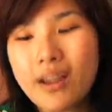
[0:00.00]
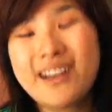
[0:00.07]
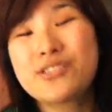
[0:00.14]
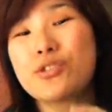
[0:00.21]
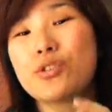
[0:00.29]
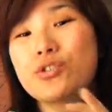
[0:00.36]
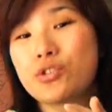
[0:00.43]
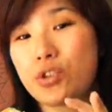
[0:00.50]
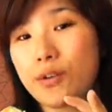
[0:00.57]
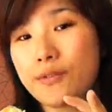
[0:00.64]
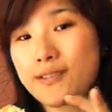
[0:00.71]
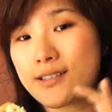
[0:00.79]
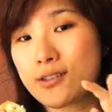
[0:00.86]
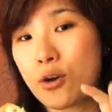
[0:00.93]
It's so
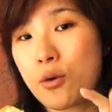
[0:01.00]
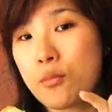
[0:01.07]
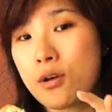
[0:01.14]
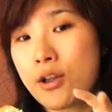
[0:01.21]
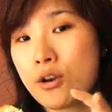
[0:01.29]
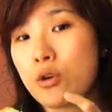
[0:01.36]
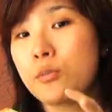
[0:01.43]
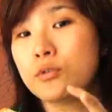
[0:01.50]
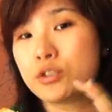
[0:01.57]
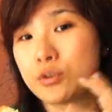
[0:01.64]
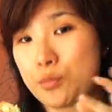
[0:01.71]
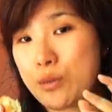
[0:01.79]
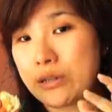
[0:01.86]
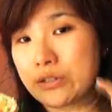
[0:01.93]
soft, it's, it
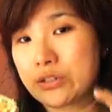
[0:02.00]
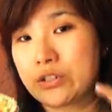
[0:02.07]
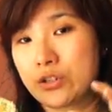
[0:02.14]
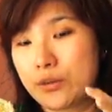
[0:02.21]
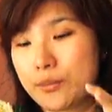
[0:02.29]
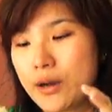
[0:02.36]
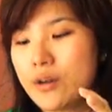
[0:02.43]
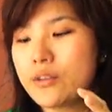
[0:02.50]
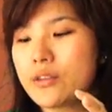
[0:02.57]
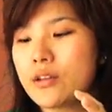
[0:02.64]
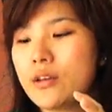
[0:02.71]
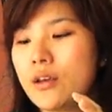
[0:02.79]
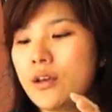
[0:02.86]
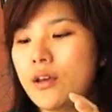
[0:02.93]
almost melts in your mouth
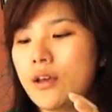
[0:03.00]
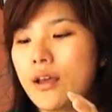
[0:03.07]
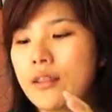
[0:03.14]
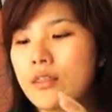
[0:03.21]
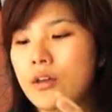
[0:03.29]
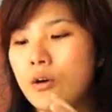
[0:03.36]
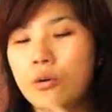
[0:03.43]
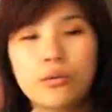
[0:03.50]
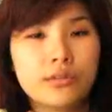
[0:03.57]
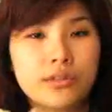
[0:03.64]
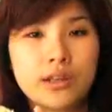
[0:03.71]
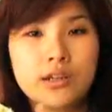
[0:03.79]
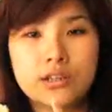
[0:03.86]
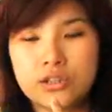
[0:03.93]
and the whole
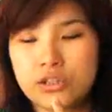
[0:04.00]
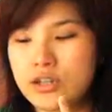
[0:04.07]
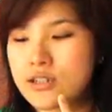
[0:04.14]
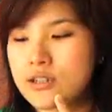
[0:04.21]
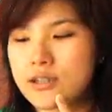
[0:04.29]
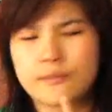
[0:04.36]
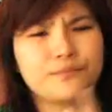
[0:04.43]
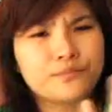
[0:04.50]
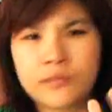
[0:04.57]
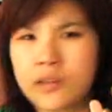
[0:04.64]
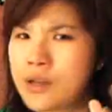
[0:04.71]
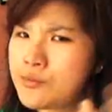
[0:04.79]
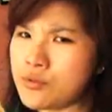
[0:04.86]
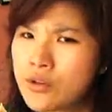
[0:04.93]
thing is just
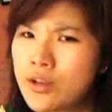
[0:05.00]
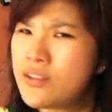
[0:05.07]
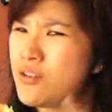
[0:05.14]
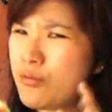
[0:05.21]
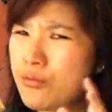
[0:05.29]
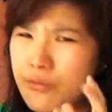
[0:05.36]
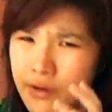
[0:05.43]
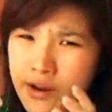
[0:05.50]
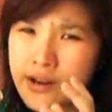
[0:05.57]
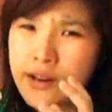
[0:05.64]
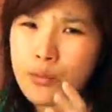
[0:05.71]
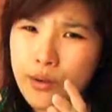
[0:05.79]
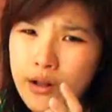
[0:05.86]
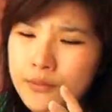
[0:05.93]
comes together
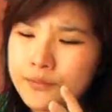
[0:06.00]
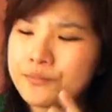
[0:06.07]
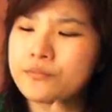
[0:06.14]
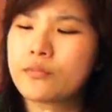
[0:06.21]
really well.